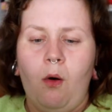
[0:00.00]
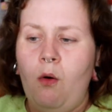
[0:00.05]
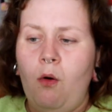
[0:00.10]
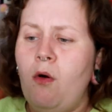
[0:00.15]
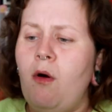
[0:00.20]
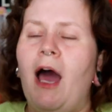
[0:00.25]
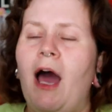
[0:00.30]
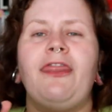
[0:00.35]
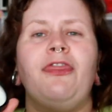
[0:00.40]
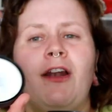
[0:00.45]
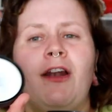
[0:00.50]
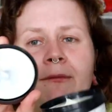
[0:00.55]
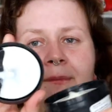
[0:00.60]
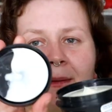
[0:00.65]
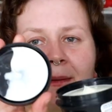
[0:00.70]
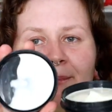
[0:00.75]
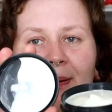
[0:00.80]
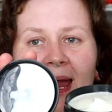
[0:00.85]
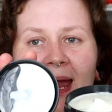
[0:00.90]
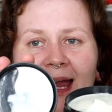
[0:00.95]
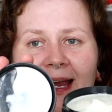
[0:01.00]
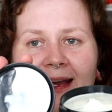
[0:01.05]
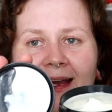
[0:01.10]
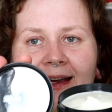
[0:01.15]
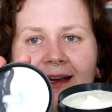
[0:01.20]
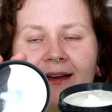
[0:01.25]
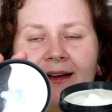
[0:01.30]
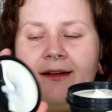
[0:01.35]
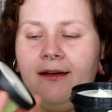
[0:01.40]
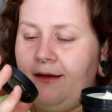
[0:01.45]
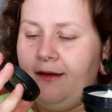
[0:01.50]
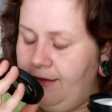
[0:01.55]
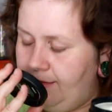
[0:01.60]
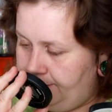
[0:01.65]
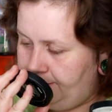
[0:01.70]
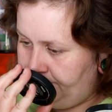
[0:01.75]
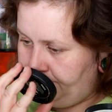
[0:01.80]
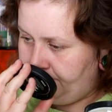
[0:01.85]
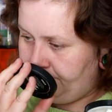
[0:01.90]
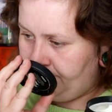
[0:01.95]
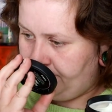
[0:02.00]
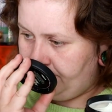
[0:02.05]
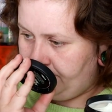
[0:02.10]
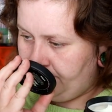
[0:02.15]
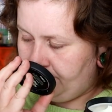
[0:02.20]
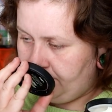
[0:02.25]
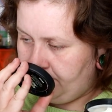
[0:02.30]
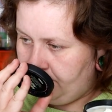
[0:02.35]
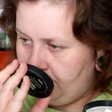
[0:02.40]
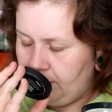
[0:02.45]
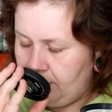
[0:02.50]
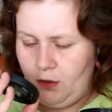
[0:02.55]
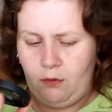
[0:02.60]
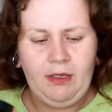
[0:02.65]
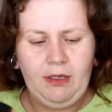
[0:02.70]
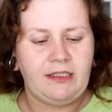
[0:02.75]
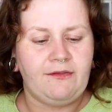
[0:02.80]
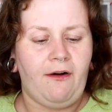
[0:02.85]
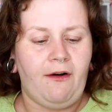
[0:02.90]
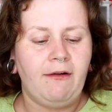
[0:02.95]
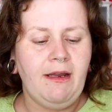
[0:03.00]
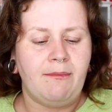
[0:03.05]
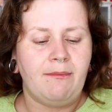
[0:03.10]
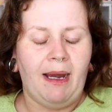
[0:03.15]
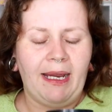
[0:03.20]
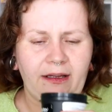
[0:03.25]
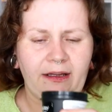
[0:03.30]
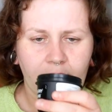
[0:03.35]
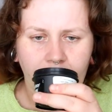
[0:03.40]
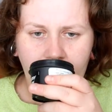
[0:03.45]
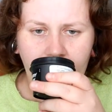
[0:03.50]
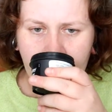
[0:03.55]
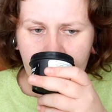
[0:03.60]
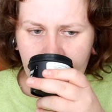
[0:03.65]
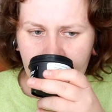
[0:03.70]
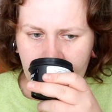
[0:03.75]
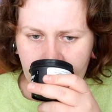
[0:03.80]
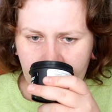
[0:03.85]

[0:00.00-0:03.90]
oh i thought it'd be pink Oh, that's very mild.